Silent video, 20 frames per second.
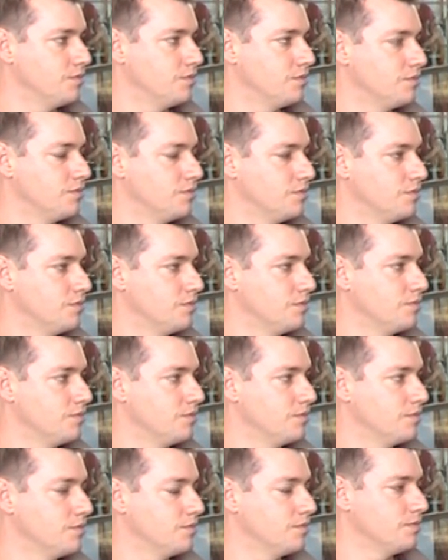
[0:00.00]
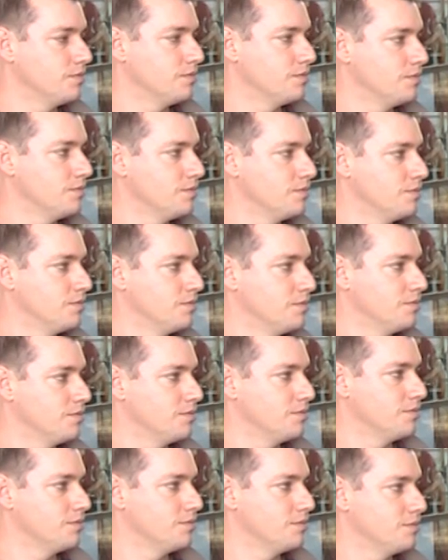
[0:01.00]

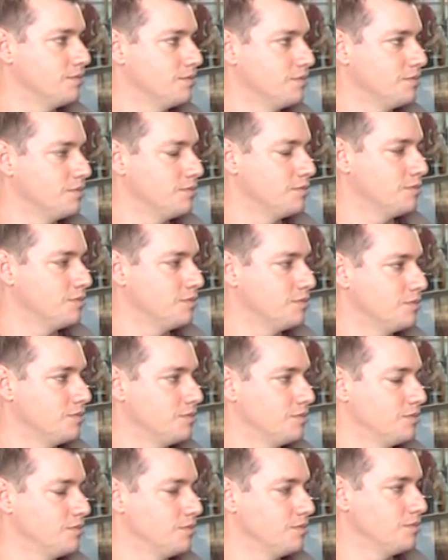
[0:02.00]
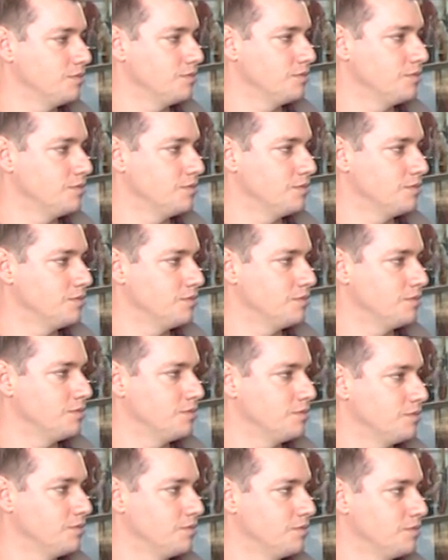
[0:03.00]

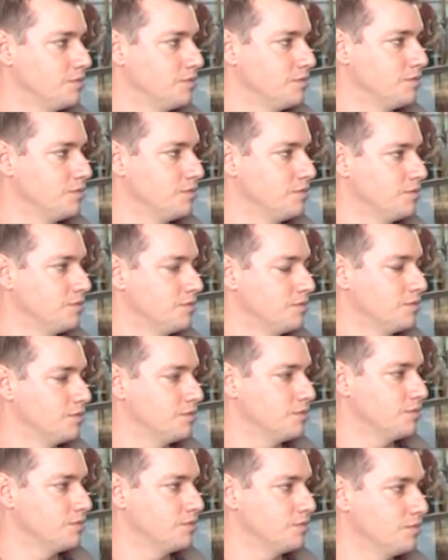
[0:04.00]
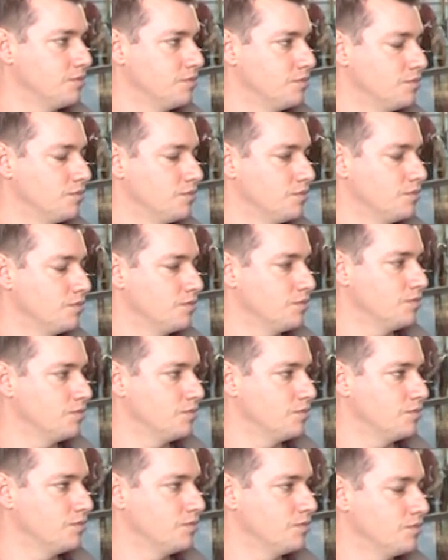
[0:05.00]

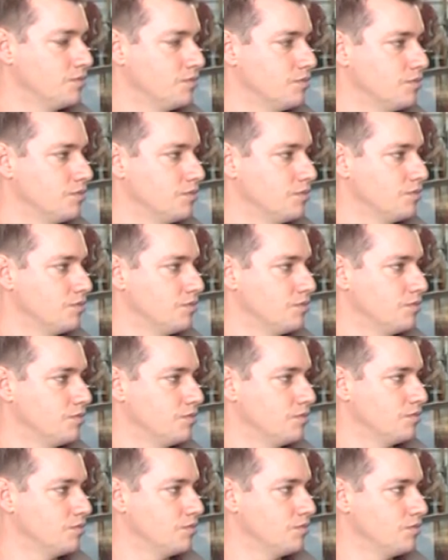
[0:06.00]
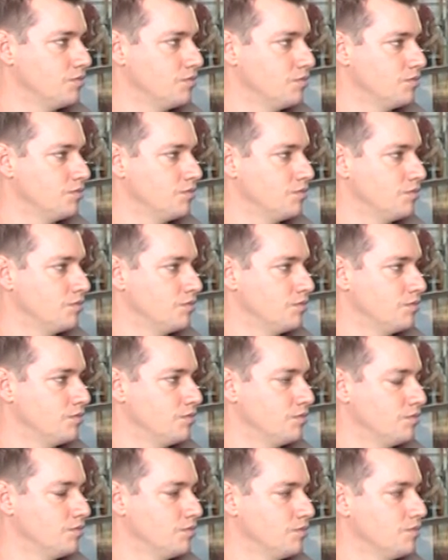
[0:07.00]
[no speech]